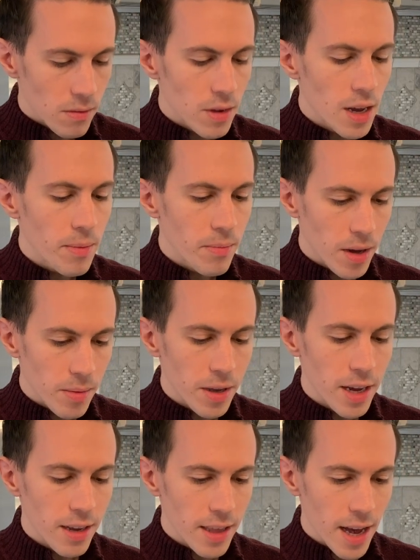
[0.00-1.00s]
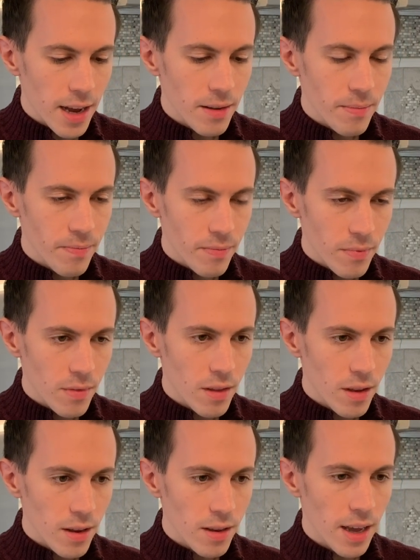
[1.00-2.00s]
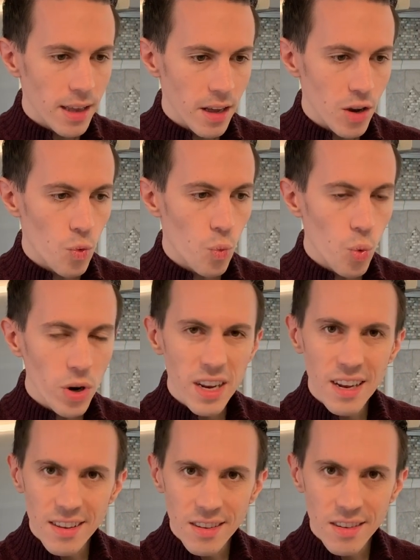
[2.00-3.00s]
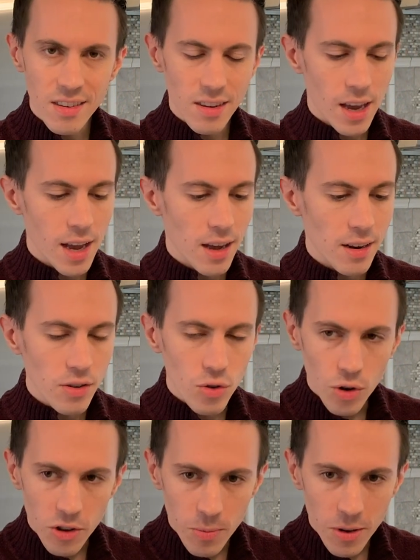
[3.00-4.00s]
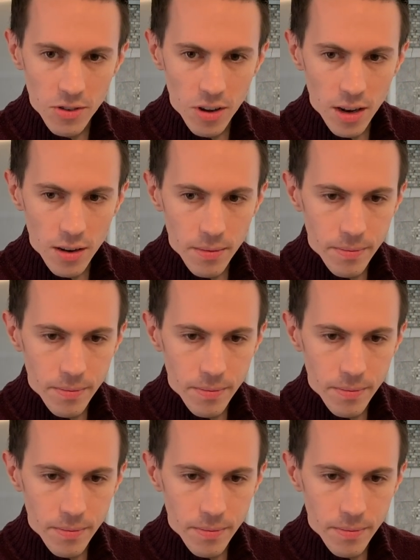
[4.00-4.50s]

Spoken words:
Yep, I'm getting that like woodiness and Christmas scent.